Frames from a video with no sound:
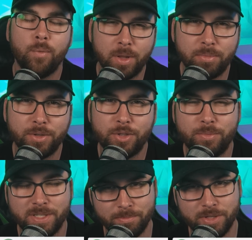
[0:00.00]
What up
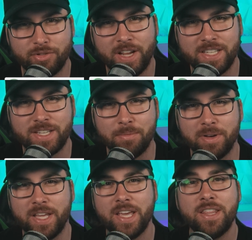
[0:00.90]
YouTube, it's Misery Hates
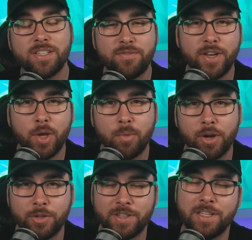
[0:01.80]
Company. In this video, we're
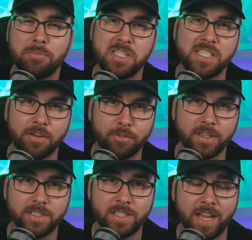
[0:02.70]
gonna do something a little bit
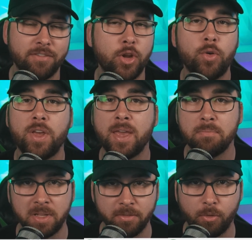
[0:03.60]
different. I have no
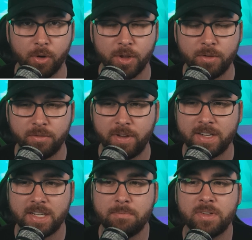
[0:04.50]
gameplay for you. In
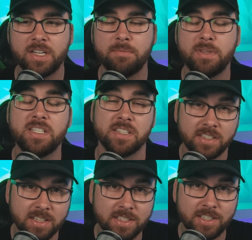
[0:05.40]
fact, I'm gonna be
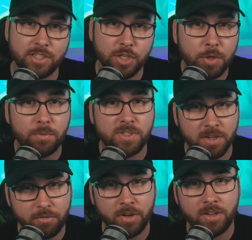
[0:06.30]
discussing two
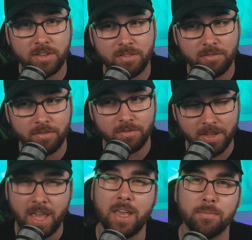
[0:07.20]
different
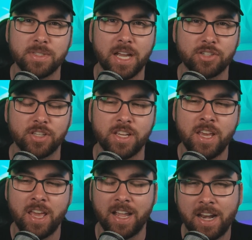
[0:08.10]
games, actually,
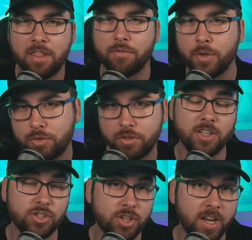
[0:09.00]
and kind of the future of
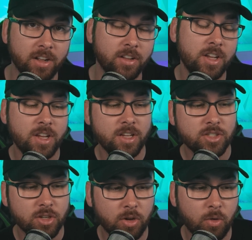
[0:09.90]
this channel.
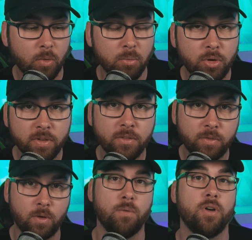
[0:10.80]
So moving
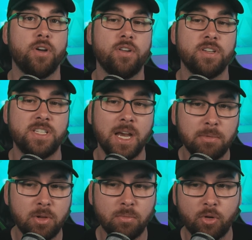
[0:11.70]
forward,
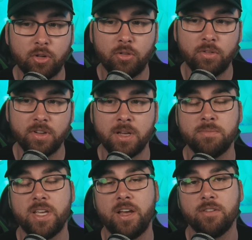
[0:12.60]
Diablo Immortal
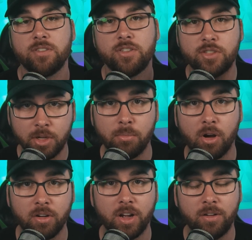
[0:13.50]
comes out
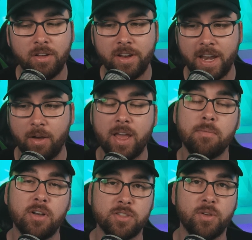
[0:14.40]
tomorrow. Now, I
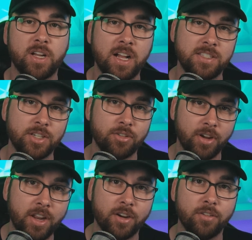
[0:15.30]
am also a content
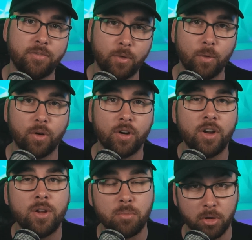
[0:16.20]
creator for
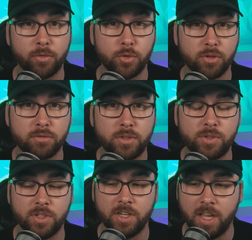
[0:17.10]
Marvel Future
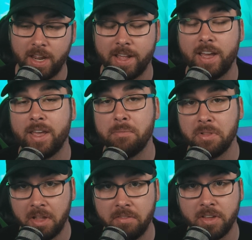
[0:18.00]
Revolution, and I am
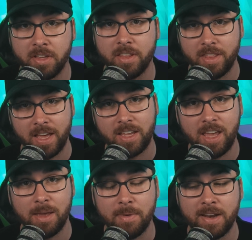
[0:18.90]
loving that
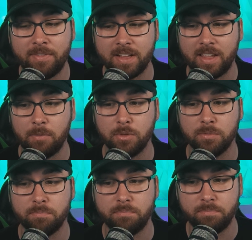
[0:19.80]
game. And in fact, I
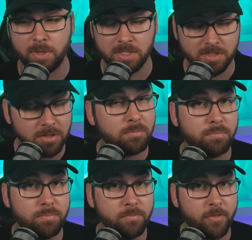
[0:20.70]
will be still
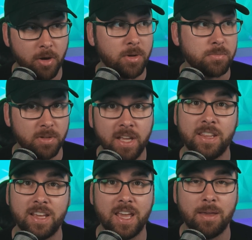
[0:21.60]
very much playing
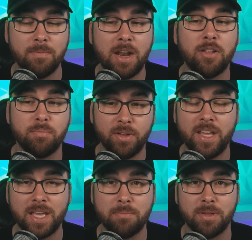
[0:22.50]
that game, not only
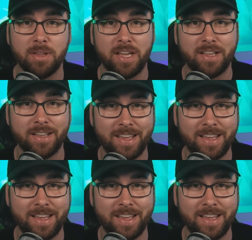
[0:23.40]
playing it, but like